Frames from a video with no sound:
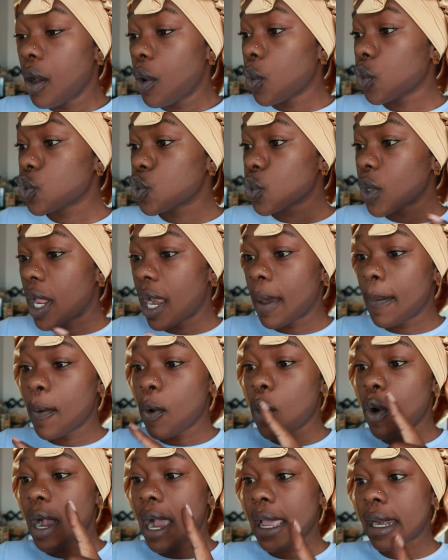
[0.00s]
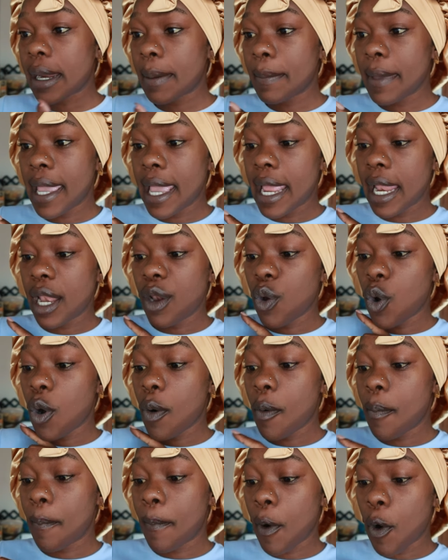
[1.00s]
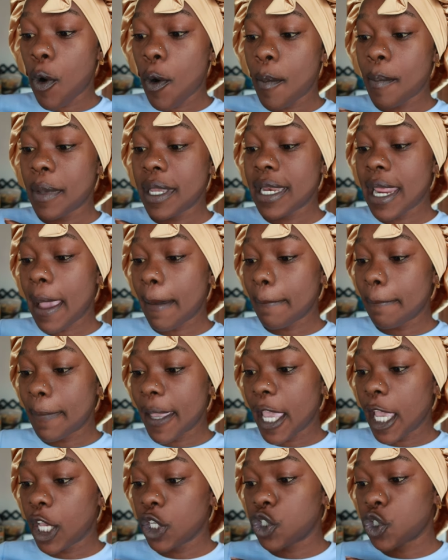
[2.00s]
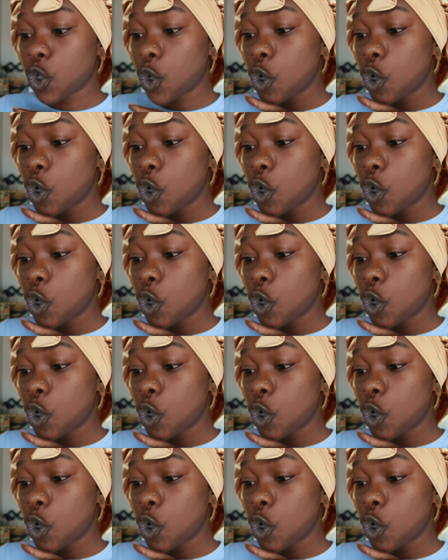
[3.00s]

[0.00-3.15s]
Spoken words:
Uksugalapo caramel, oh medium beige,